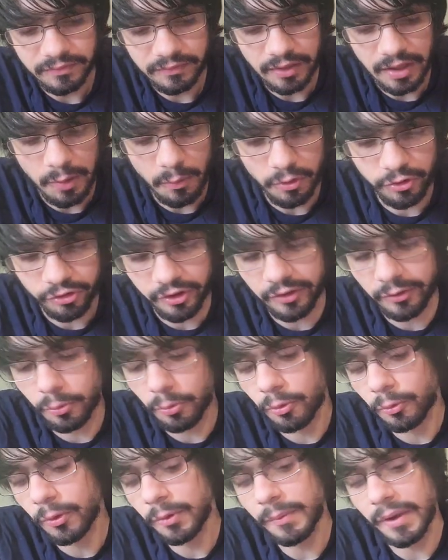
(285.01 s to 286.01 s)
I wish they do
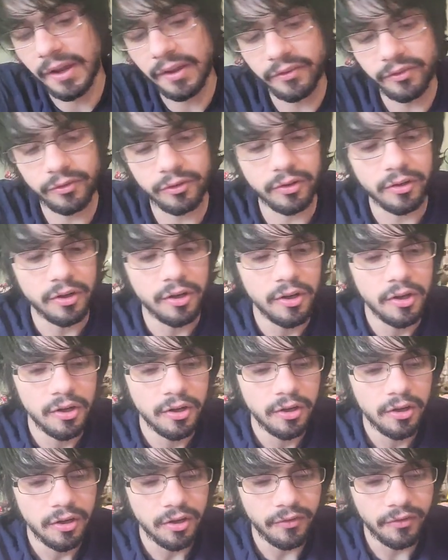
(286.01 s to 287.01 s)
a remaster
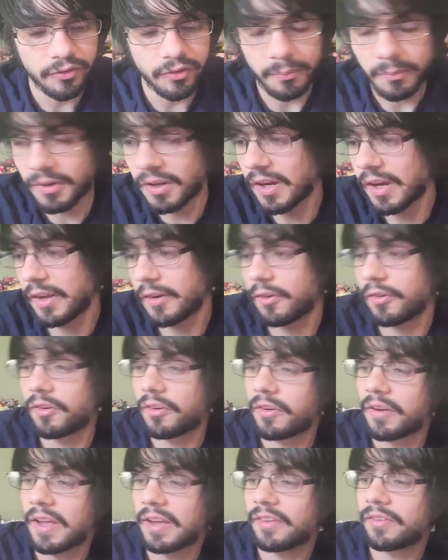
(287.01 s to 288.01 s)
of some kind on the
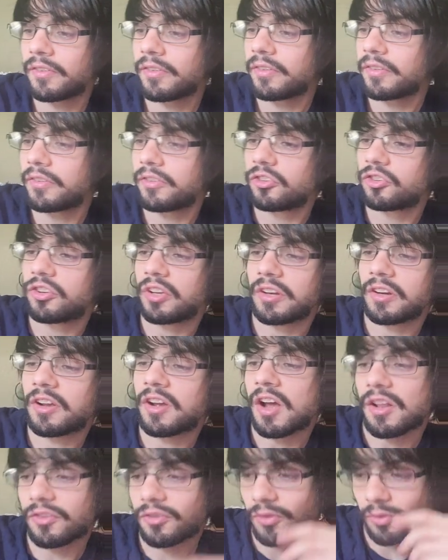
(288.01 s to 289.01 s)
next gen
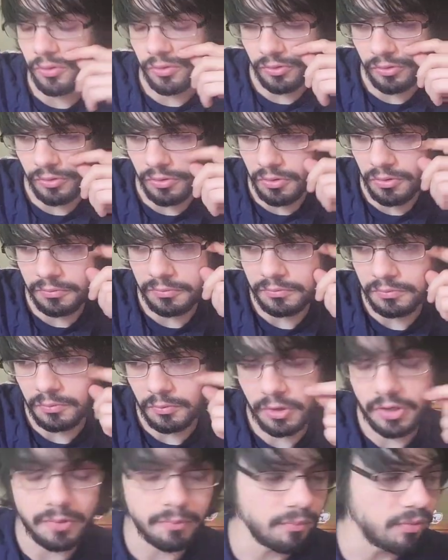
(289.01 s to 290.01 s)
console so
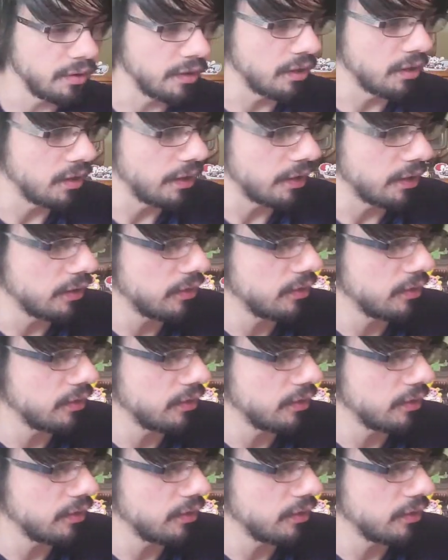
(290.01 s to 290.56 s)
we can play like